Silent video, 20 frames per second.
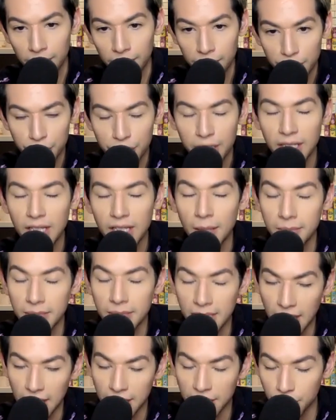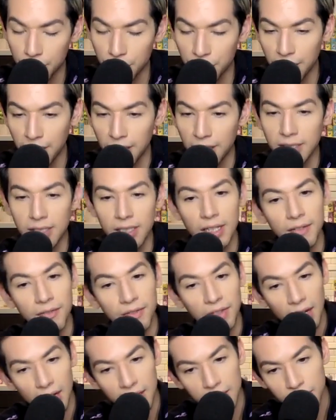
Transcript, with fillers: She claims that that's who she is, and if that